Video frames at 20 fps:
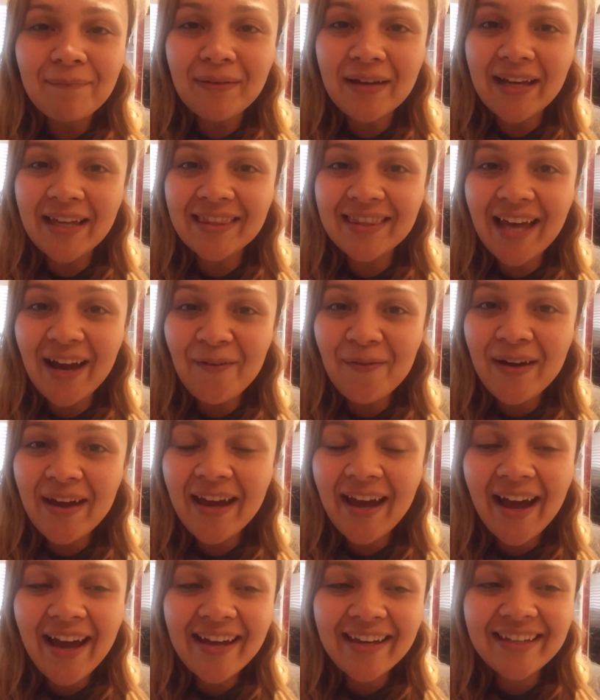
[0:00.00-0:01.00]
But that
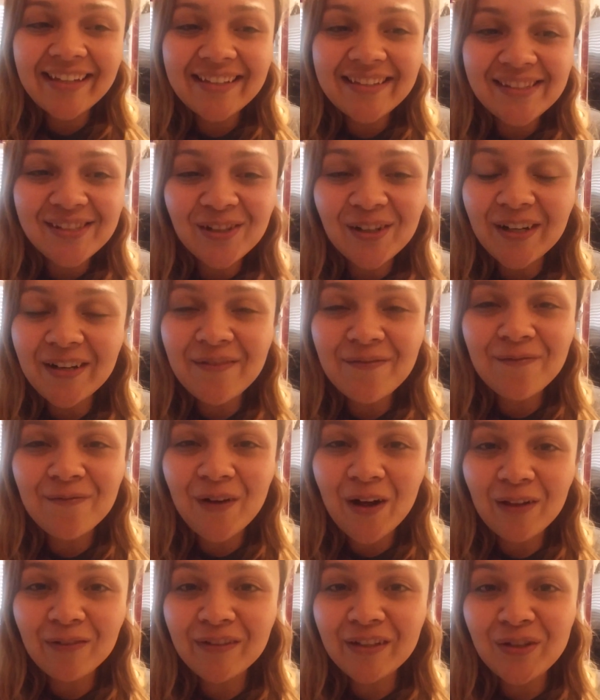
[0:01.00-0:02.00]
way I can start
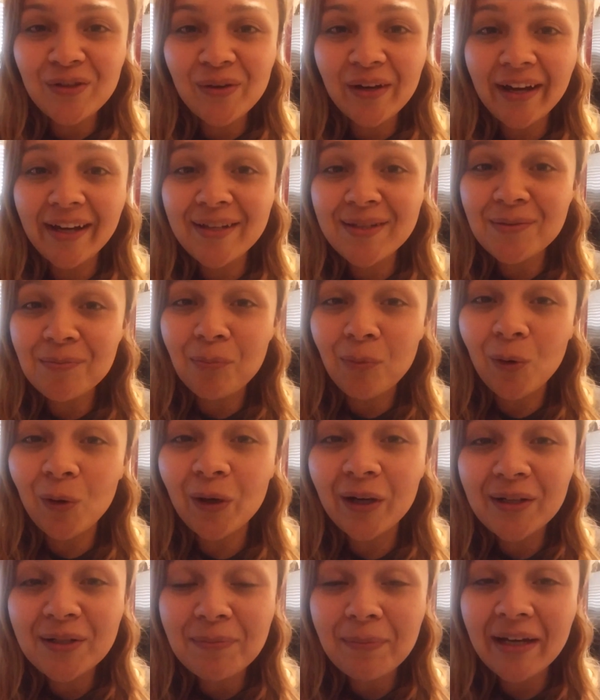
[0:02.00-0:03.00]
involving you guys
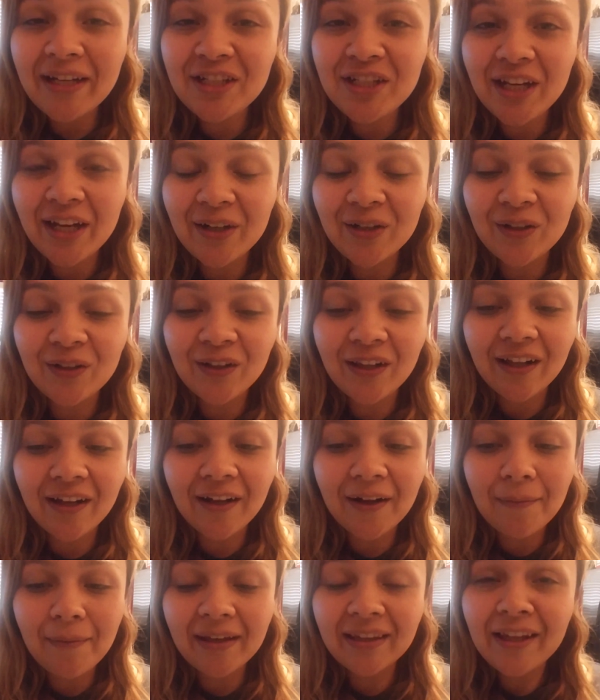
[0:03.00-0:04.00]
more in my channel.
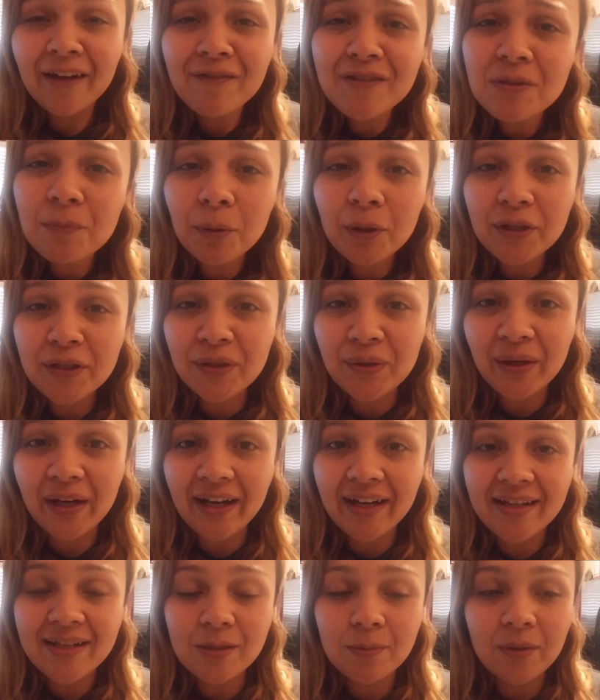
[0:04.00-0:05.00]
Um, I love supporting you
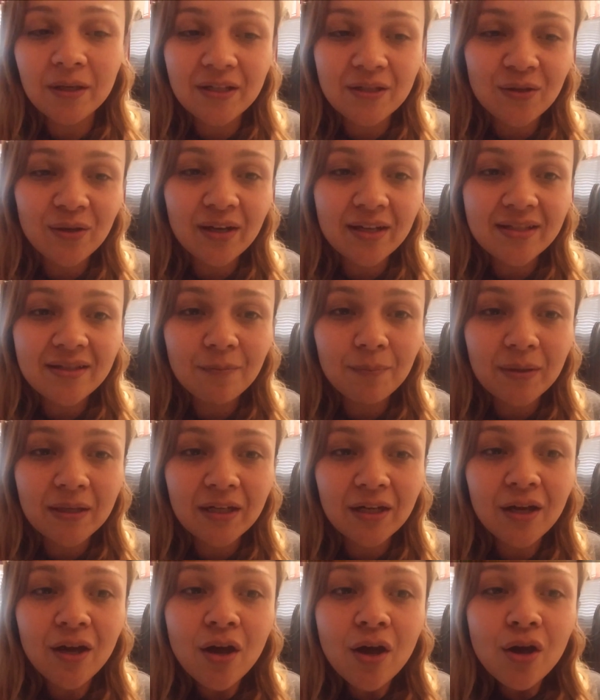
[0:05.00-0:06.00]
guys because you guys have
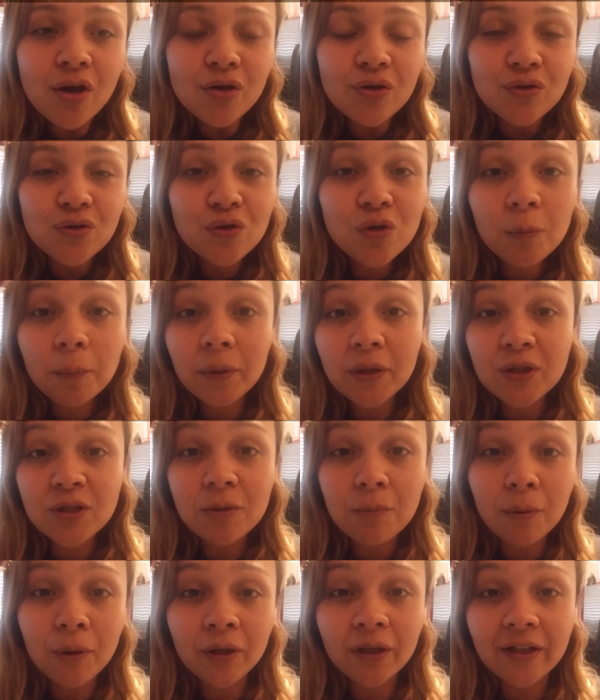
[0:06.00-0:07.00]
been super
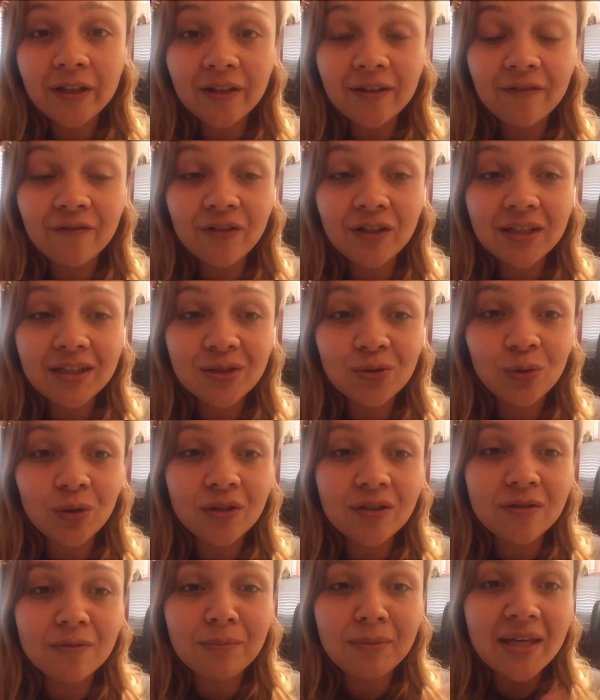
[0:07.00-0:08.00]
supportive
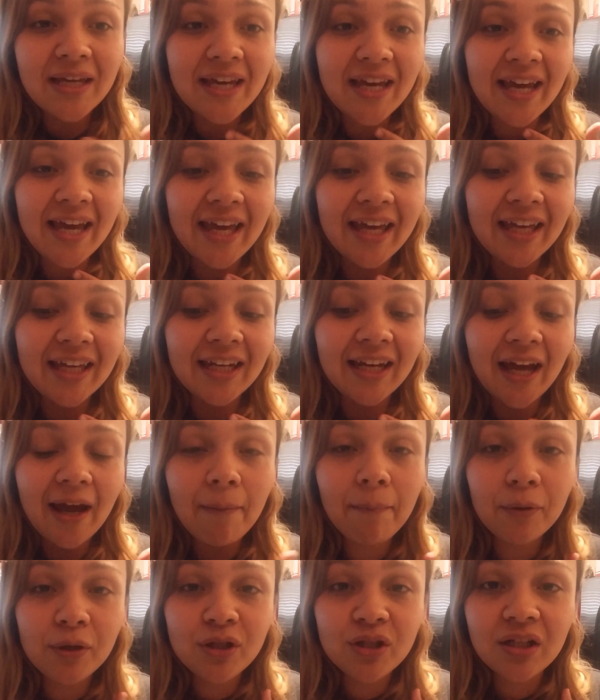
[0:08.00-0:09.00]
towards me and
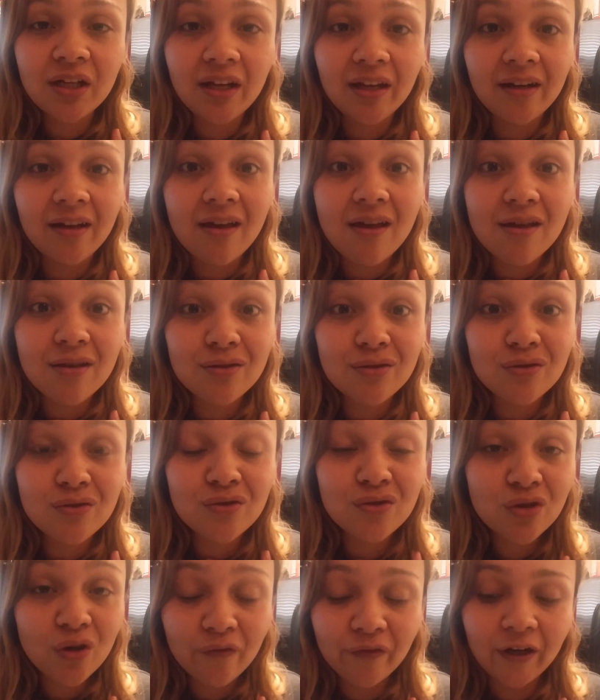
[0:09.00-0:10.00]
I appreciate it
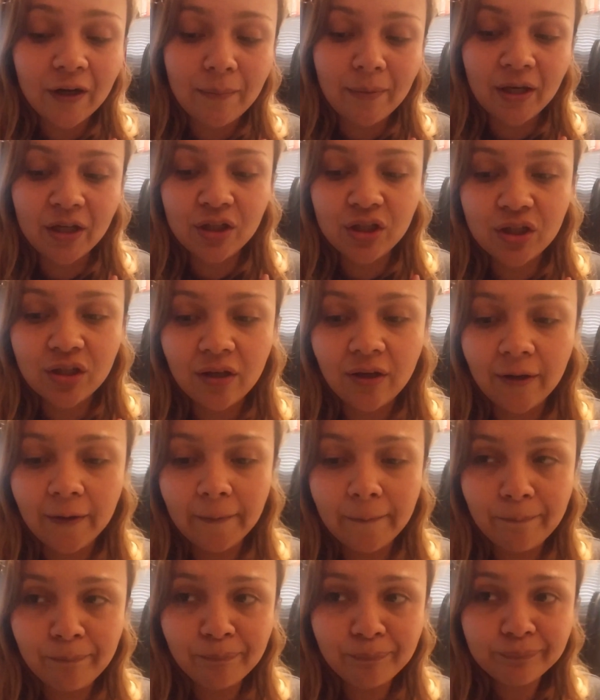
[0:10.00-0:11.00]
so very much.
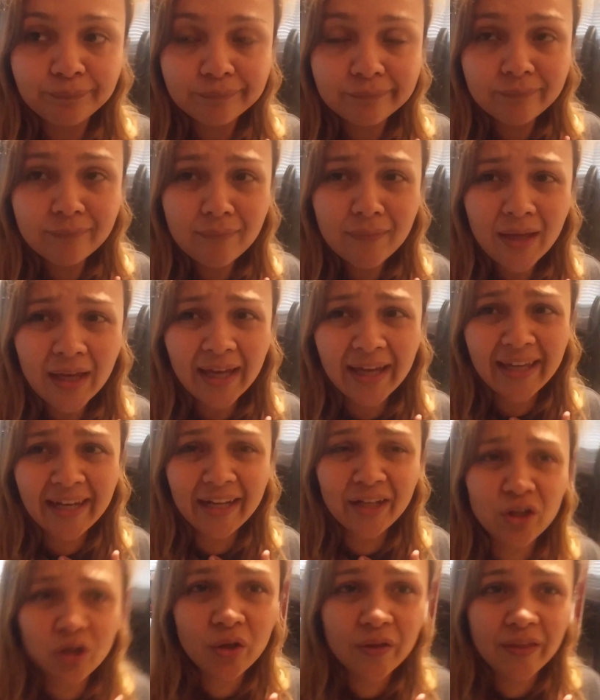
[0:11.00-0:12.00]
Um,
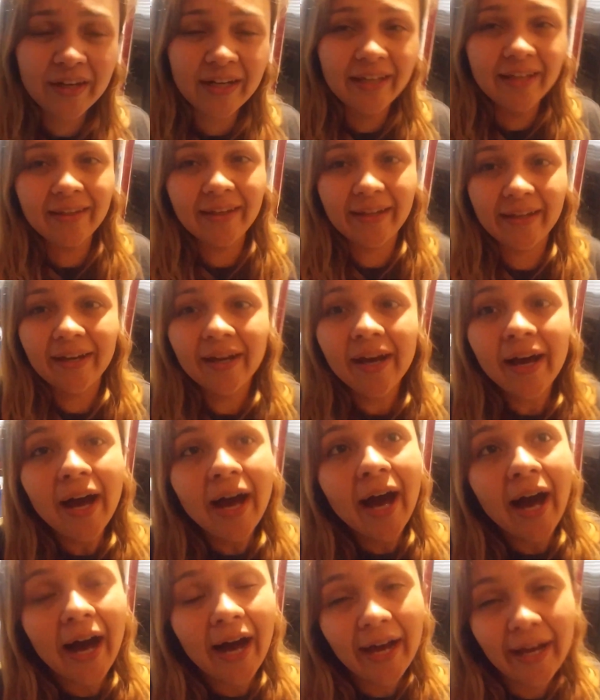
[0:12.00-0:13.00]
and I know that I like
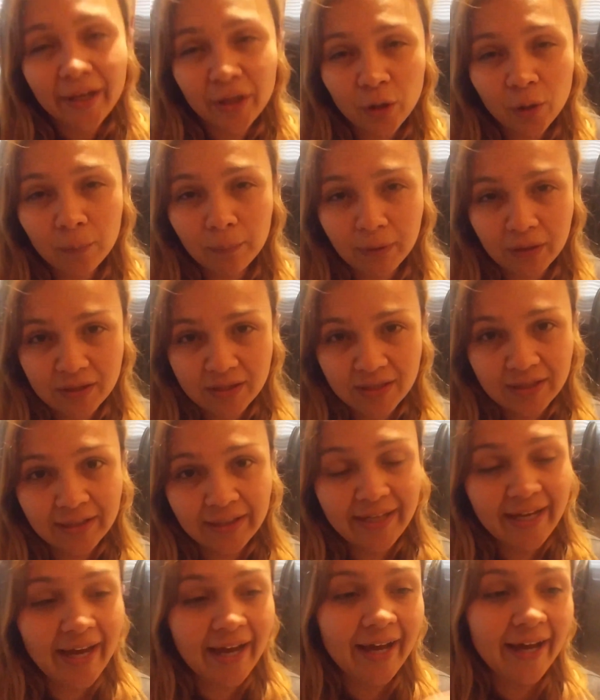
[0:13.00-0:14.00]
I don't
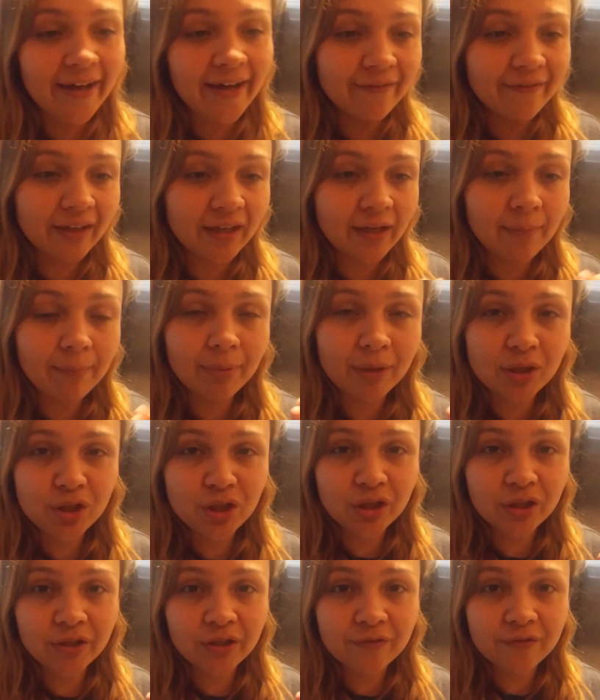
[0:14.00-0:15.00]
personally have like a
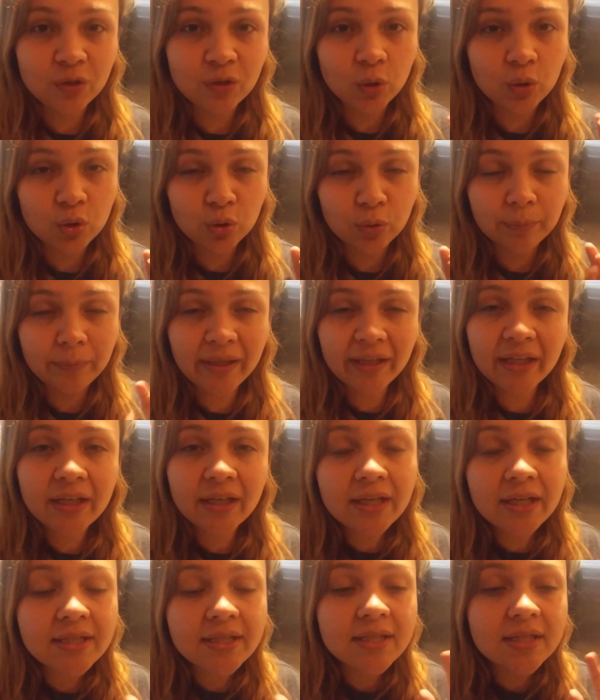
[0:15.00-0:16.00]
bunch of social
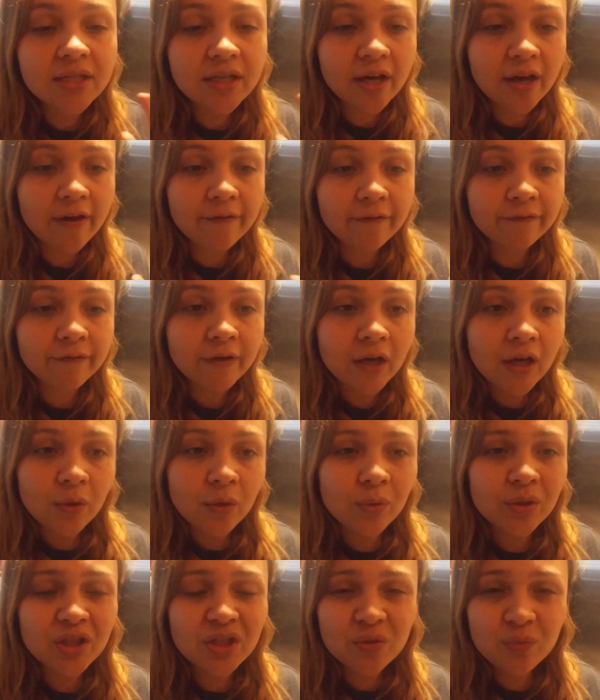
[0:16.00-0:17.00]
media stuff,
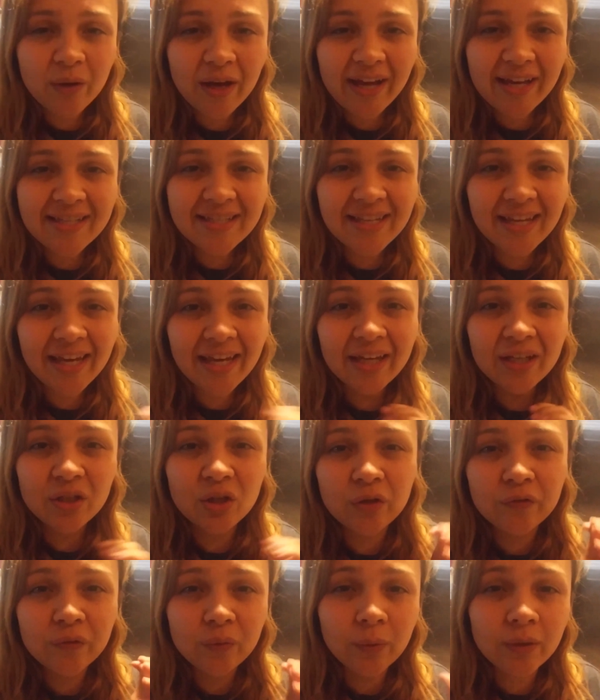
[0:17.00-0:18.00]
which is why I say, you
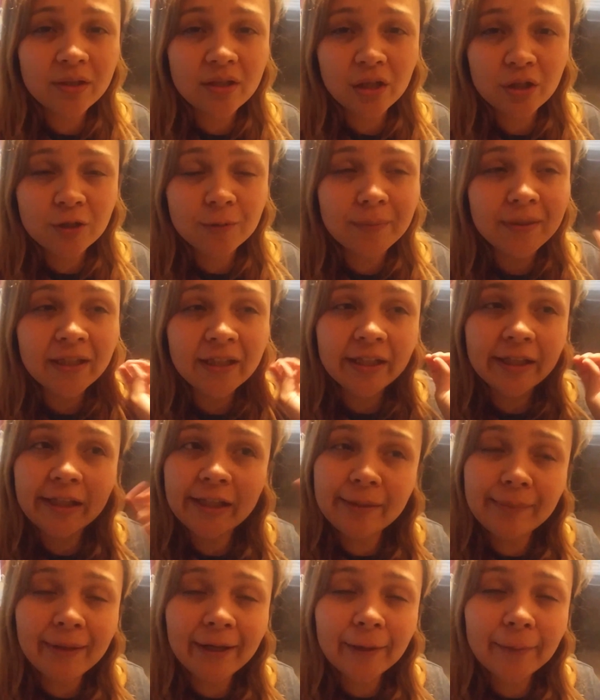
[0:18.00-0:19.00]
know, if you want to talk to me,
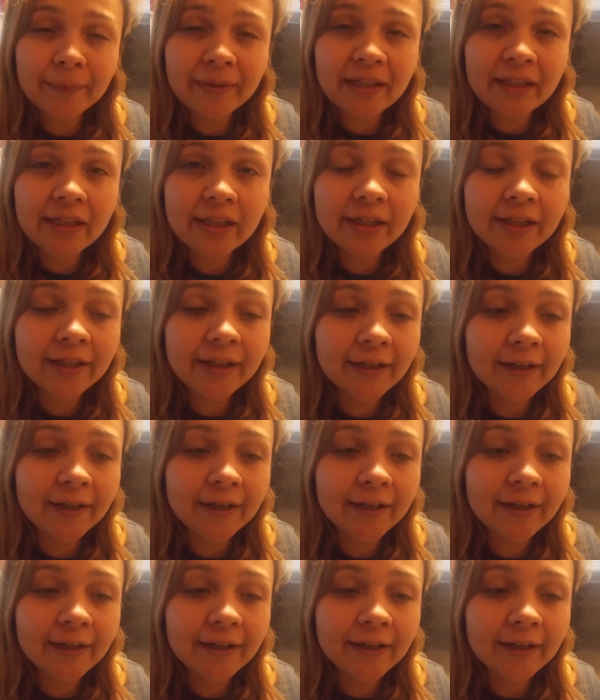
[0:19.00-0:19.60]
email me.